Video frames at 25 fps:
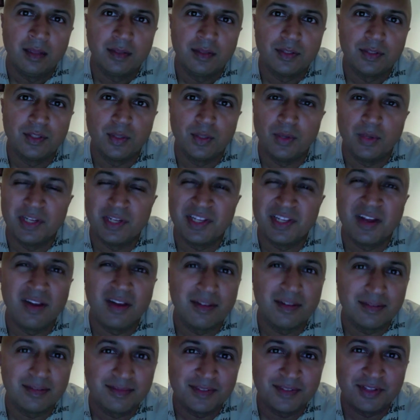doing
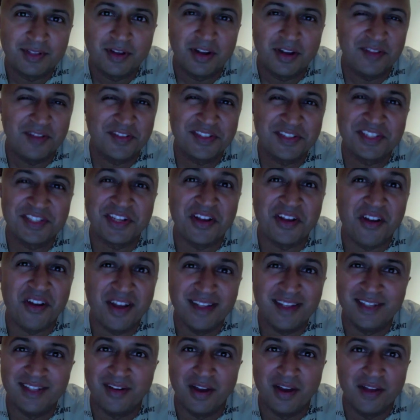it's kind of a
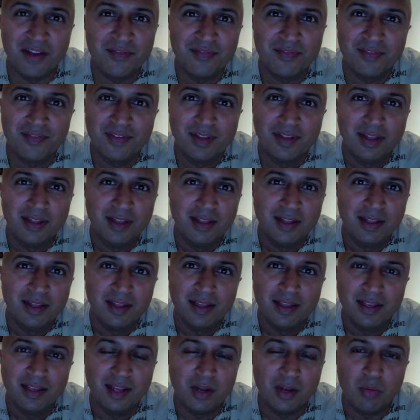skydive,
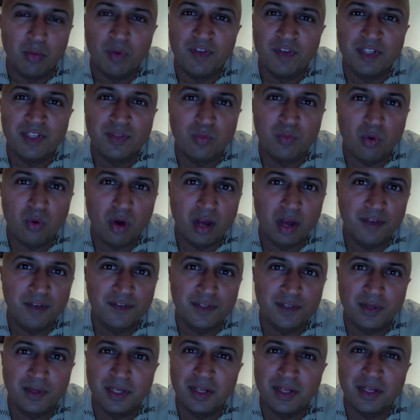with his wife,
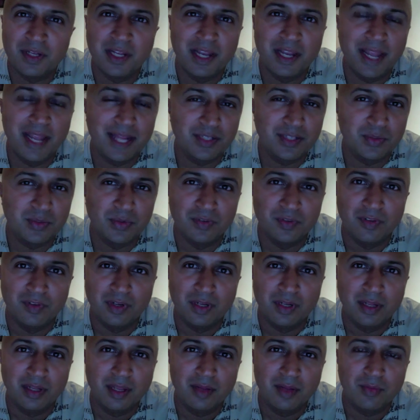so he could connect with
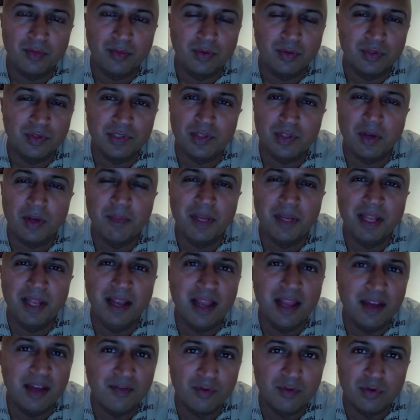her on so many
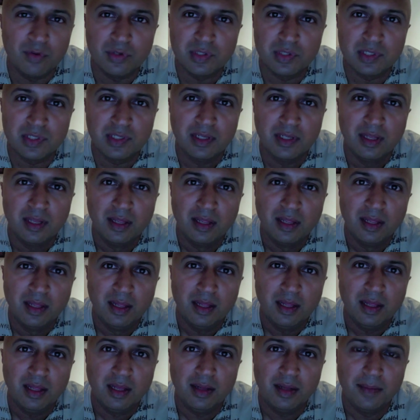levels.
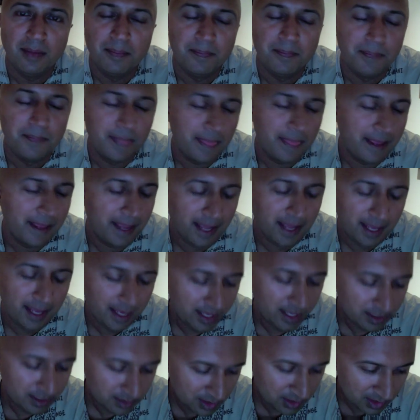
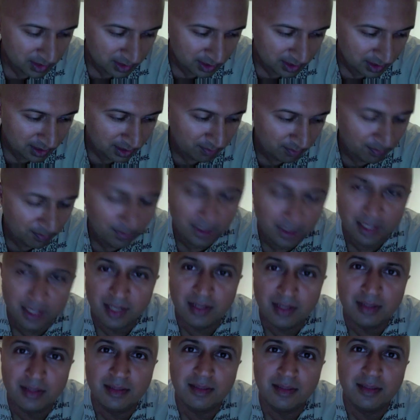It was
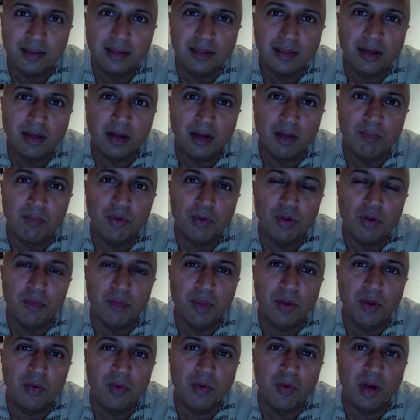completely kind of blew
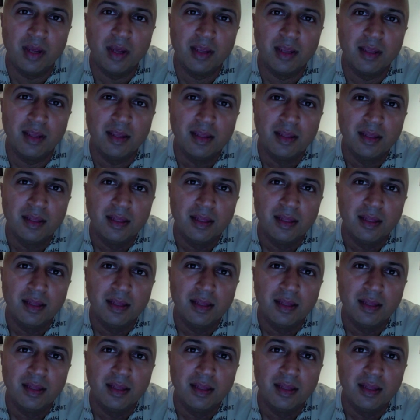me away.